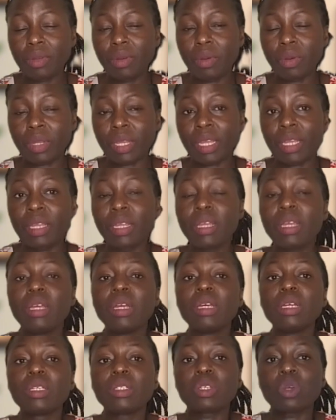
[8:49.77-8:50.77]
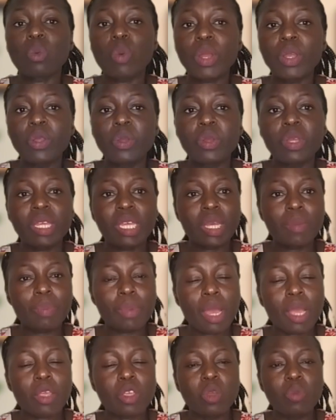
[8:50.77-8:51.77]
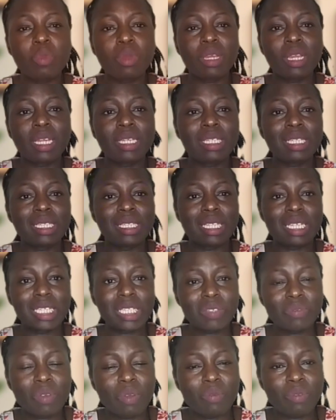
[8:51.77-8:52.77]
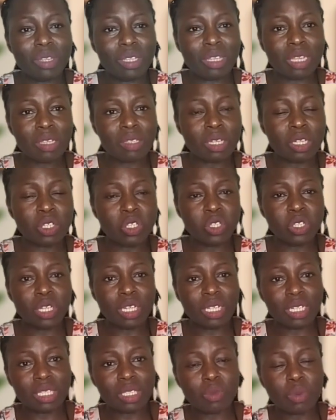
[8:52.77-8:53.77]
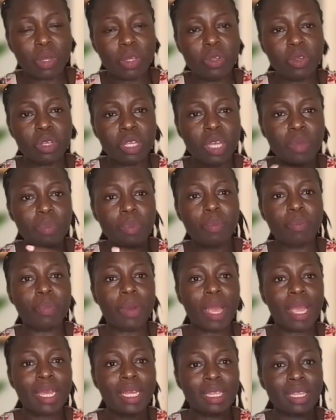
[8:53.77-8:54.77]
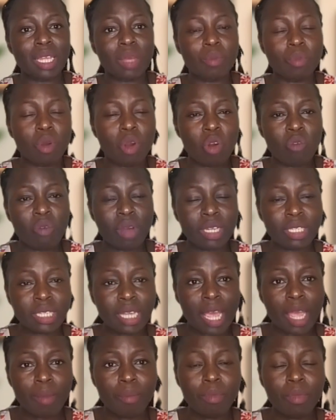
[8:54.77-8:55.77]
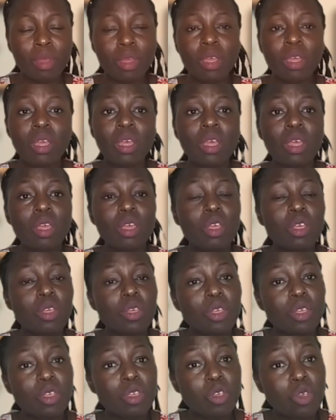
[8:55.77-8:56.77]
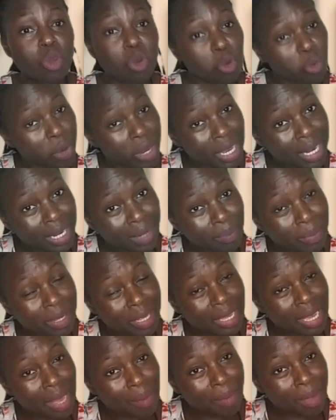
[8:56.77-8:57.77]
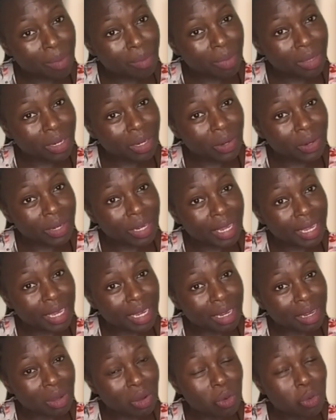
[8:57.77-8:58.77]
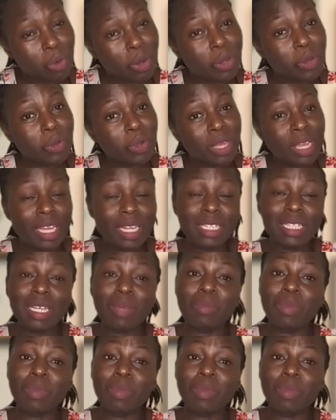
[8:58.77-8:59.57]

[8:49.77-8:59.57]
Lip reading: Okay? So when you keep accumulating these 50,000 shillings, when you keep buying them over time, you will become a millionaire when you hit the